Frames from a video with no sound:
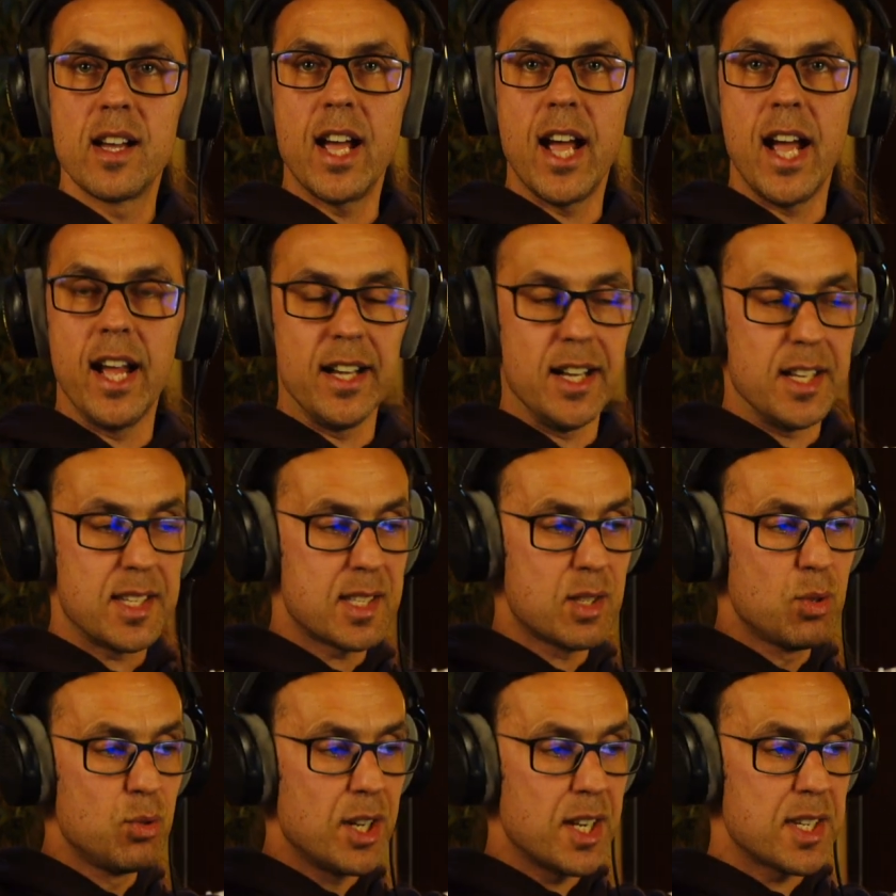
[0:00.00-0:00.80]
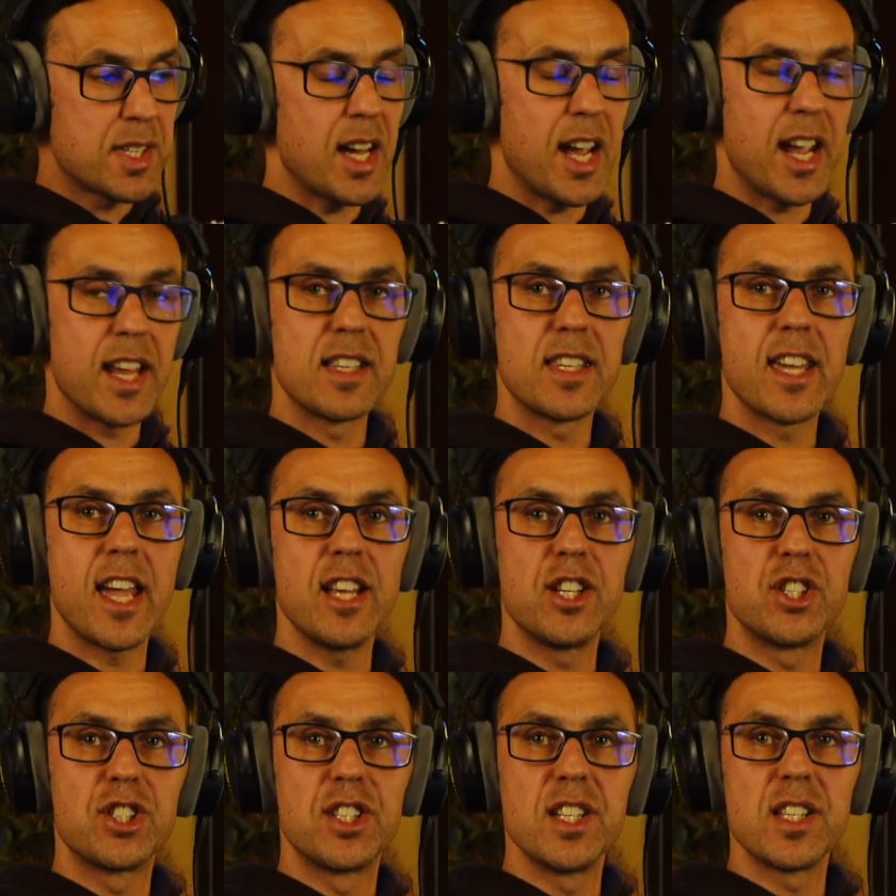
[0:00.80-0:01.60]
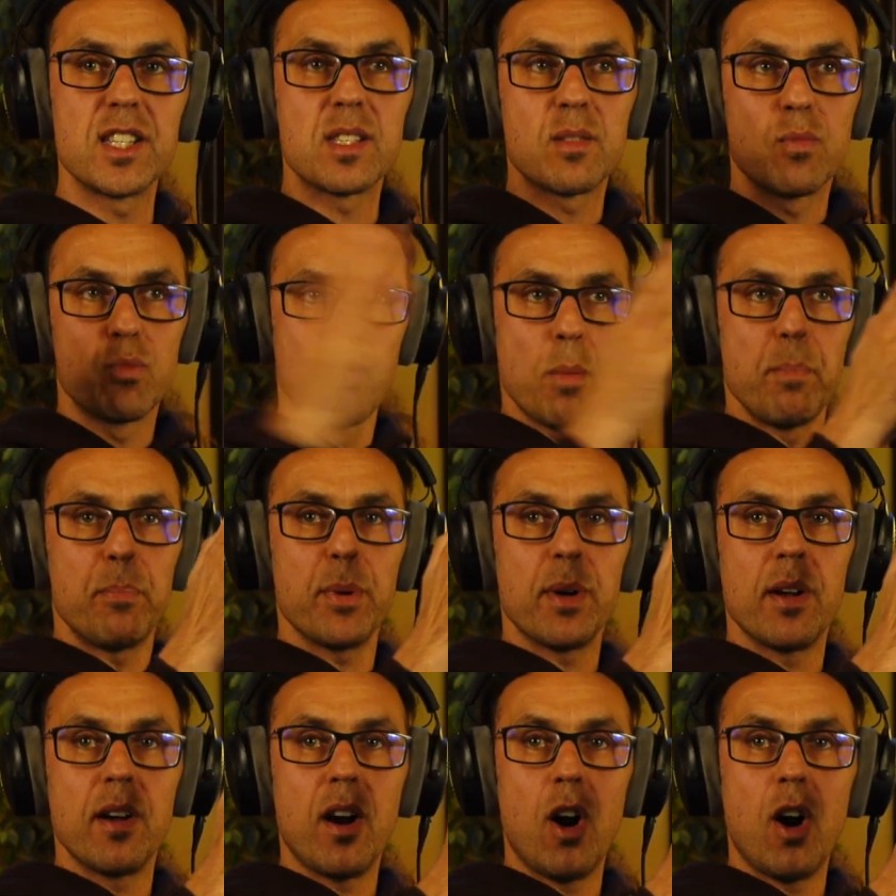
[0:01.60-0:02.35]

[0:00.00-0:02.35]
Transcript: And as soon as I engage this, whoop,